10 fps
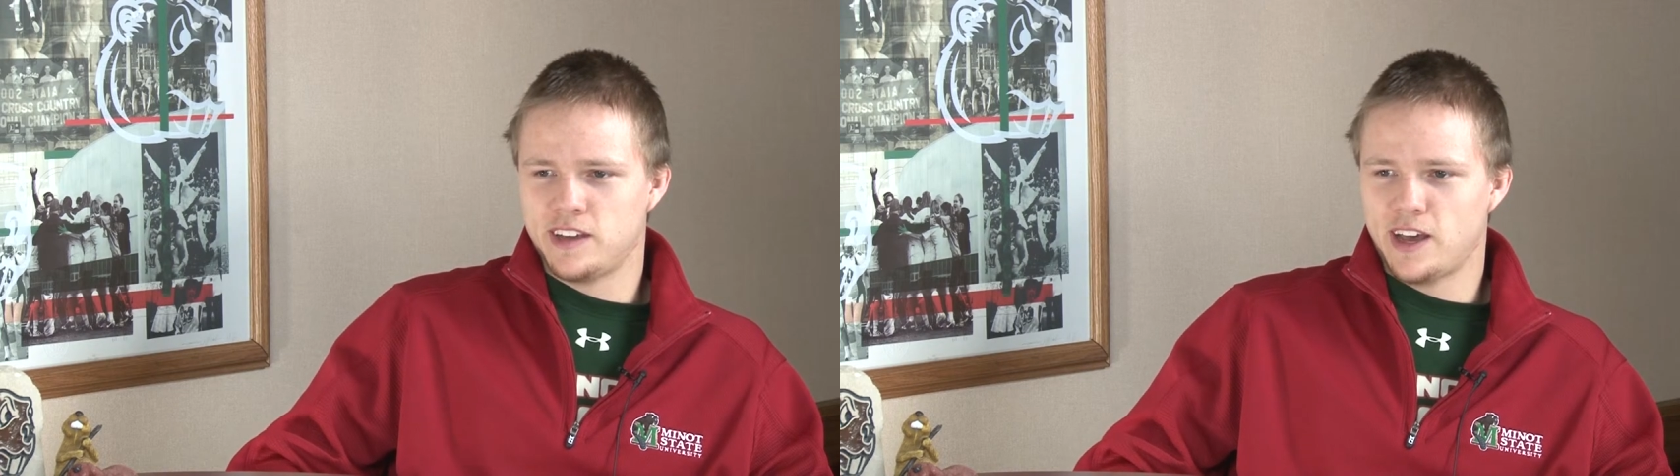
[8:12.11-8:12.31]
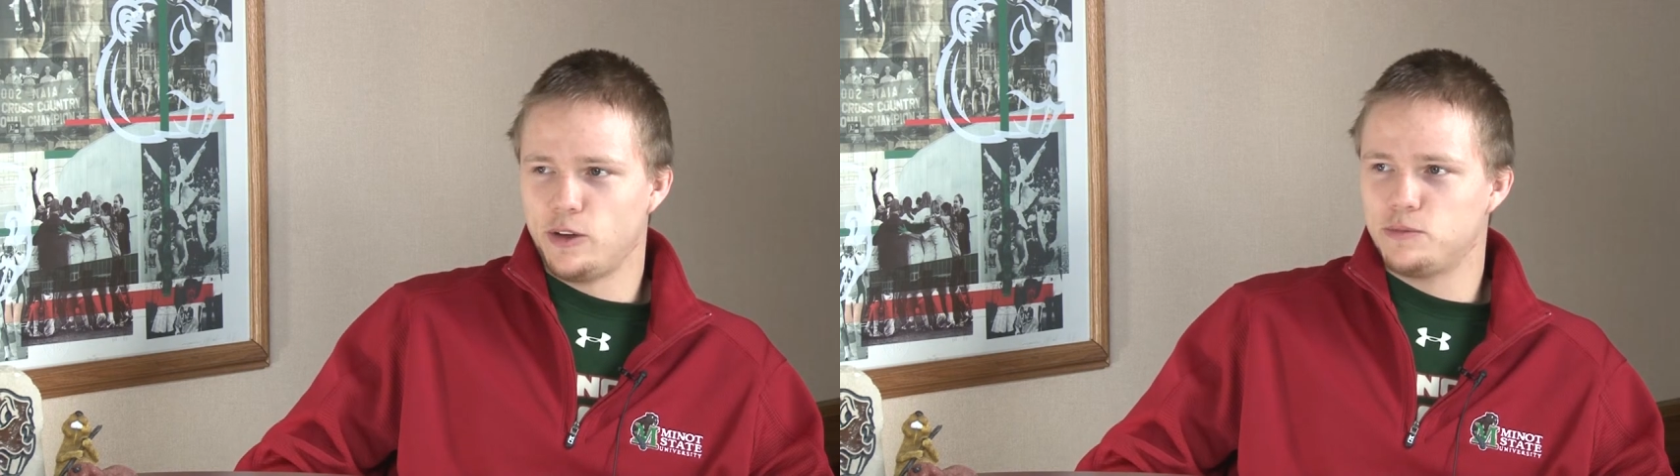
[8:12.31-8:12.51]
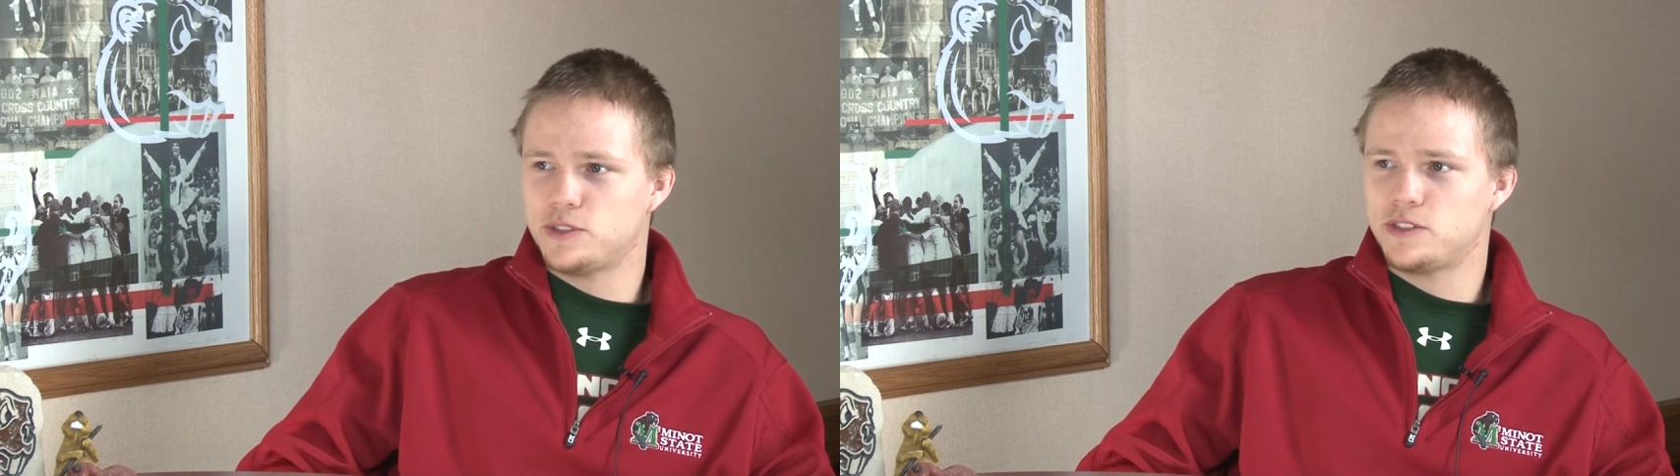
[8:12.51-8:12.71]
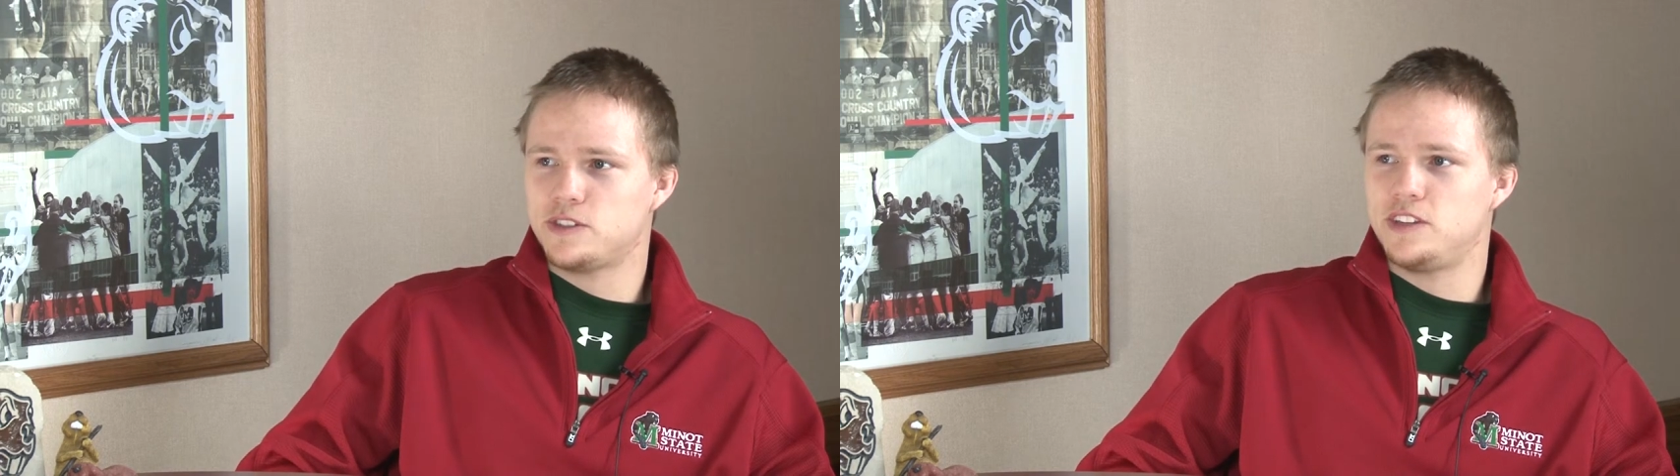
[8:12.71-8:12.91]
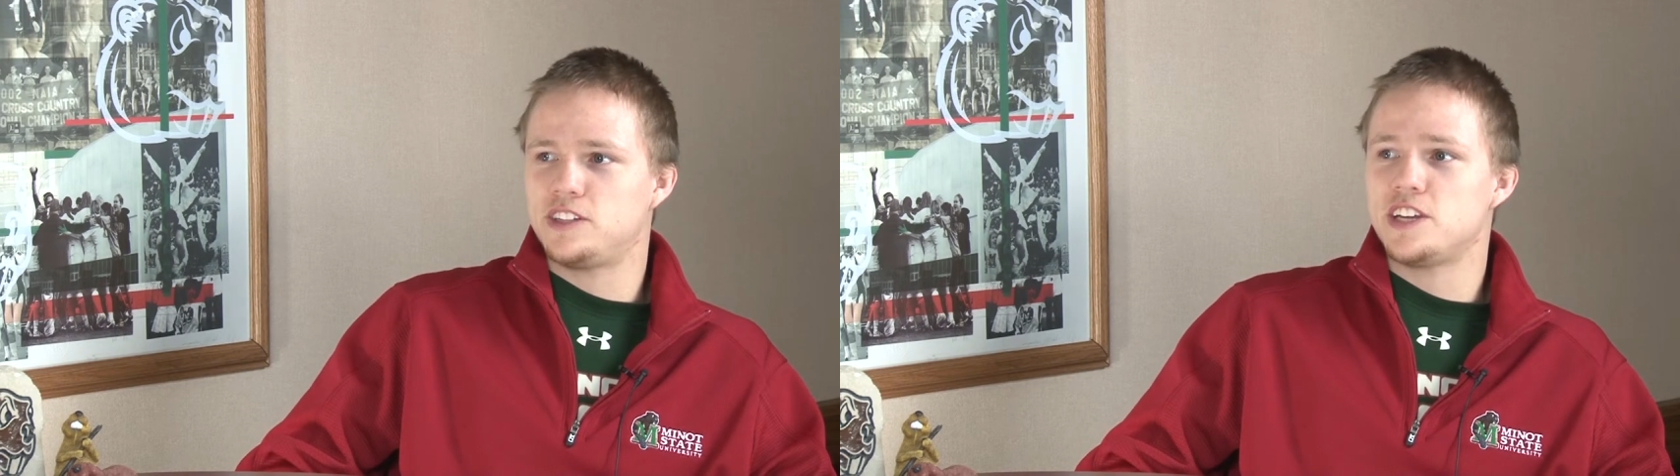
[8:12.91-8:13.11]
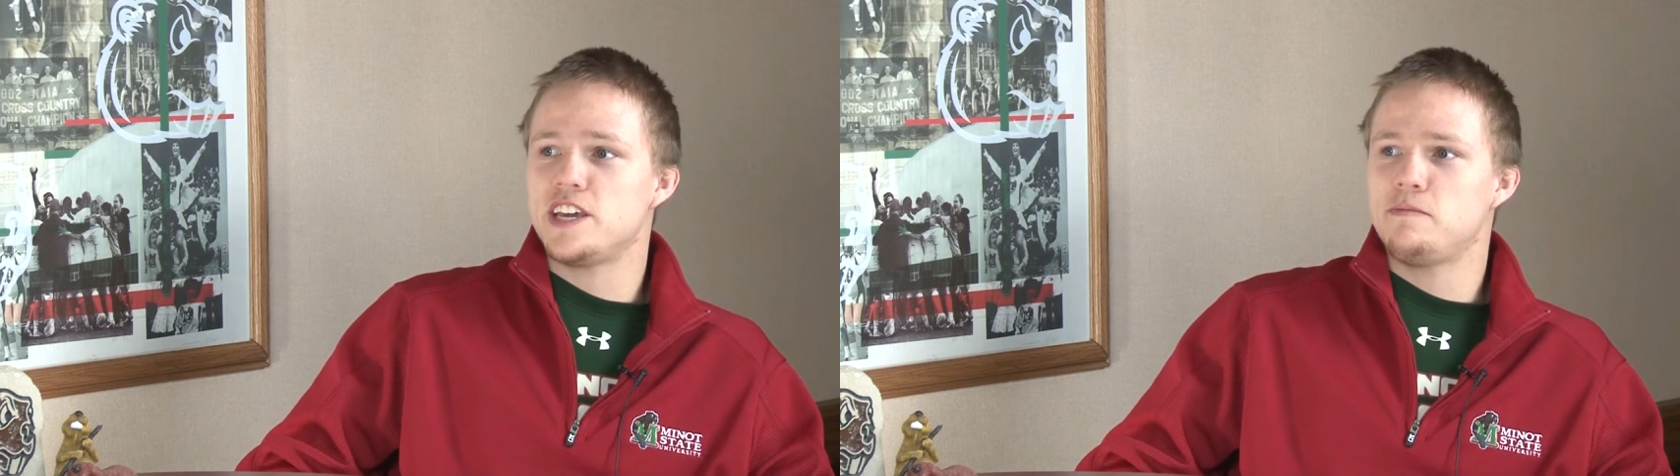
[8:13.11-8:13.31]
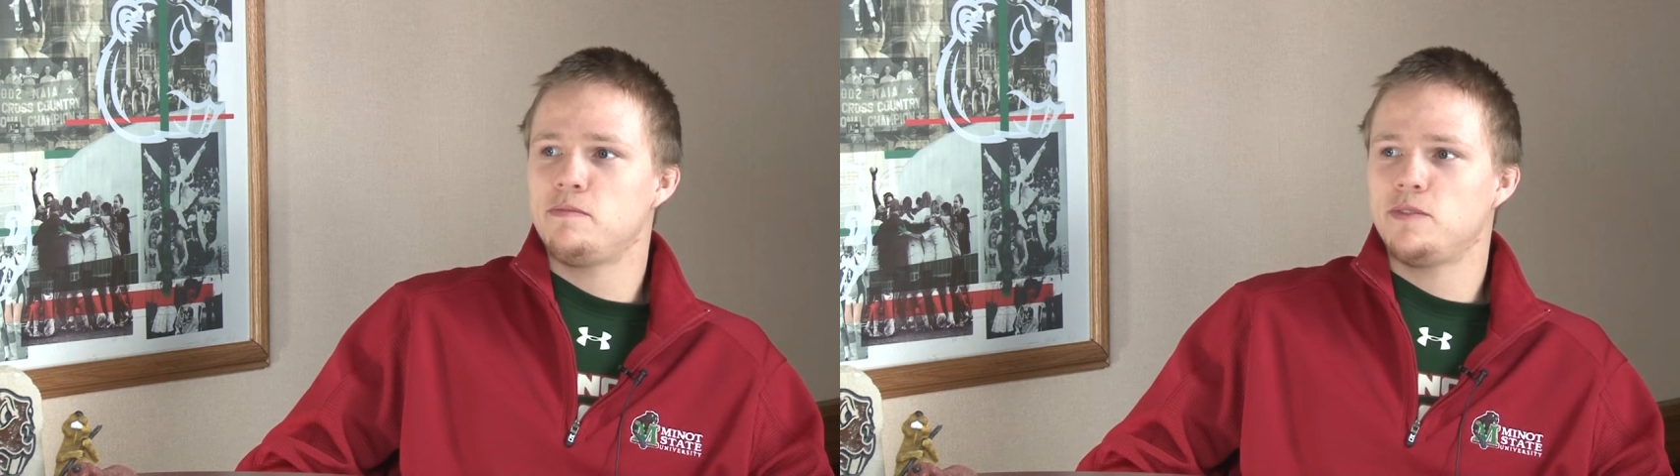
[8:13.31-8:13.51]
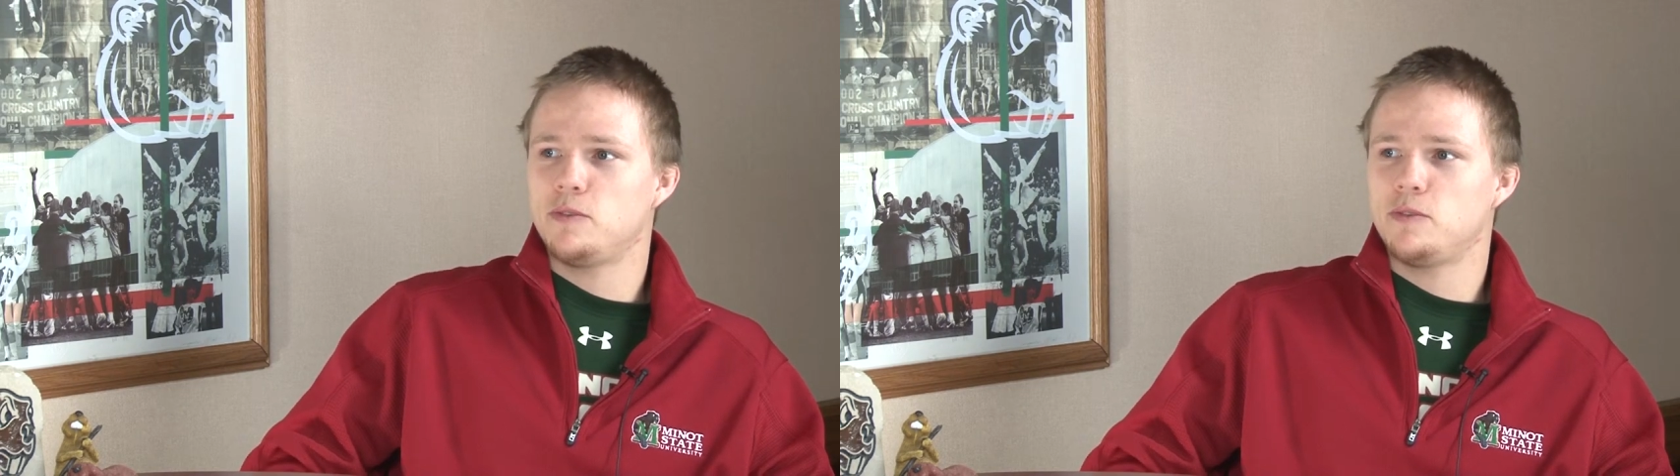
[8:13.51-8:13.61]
helps the team